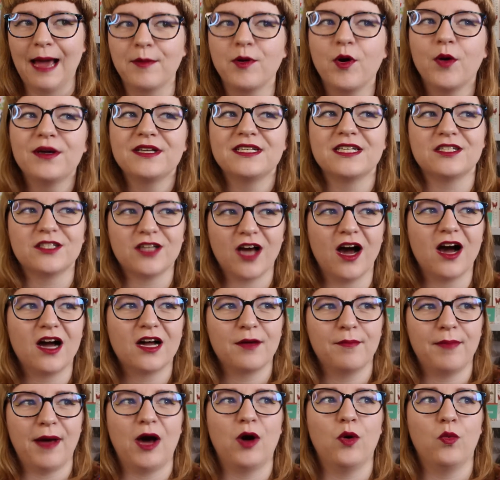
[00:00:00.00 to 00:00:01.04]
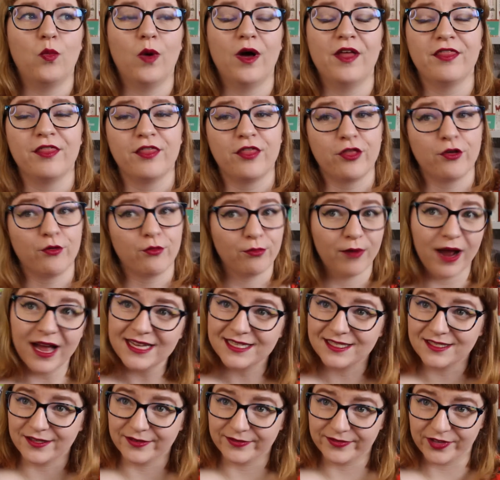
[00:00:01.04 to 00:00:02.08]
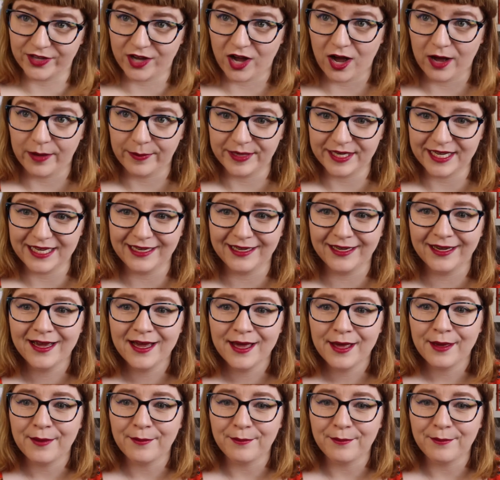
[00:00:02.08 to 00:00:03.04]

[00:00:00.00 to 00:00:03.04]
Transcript: I'm going to talk about what the rest of the comedy